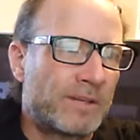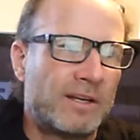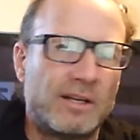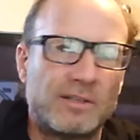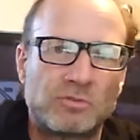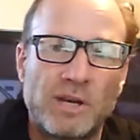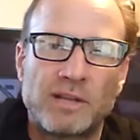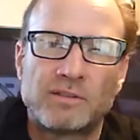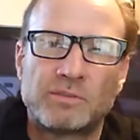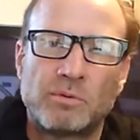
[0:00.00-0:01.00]

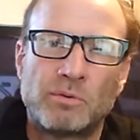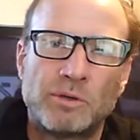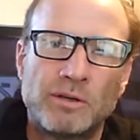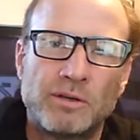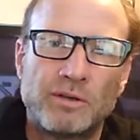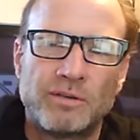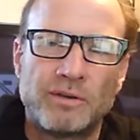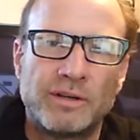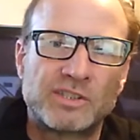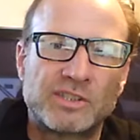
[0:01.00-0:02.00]
Triathletes will wear
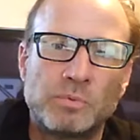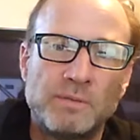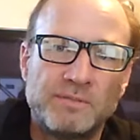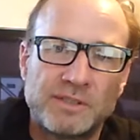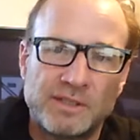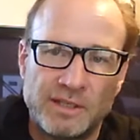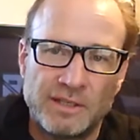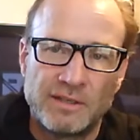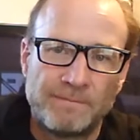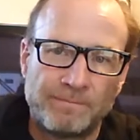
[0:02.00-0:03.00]
a swim
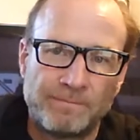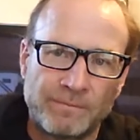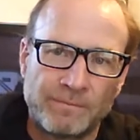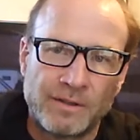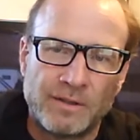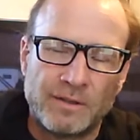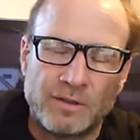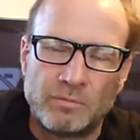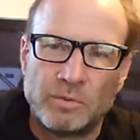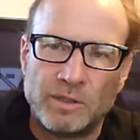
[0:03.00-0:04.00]
skin
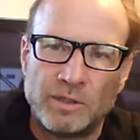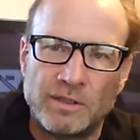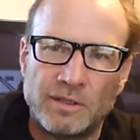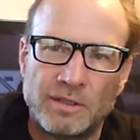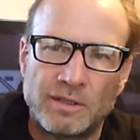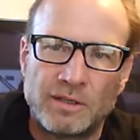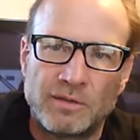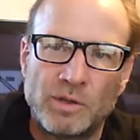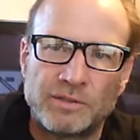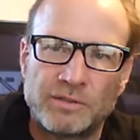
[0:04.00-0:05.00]
when a
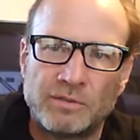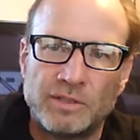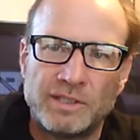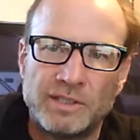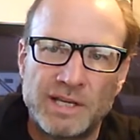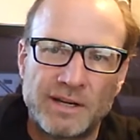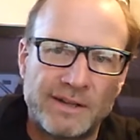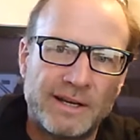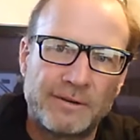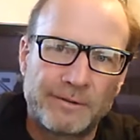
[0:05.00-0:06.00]
wetsuit is not
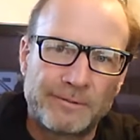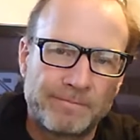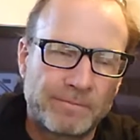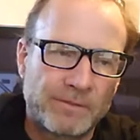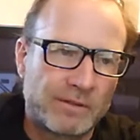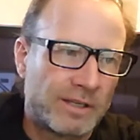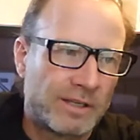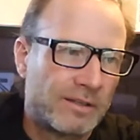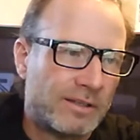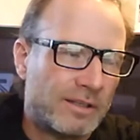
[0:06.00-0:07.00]
allowed, okay?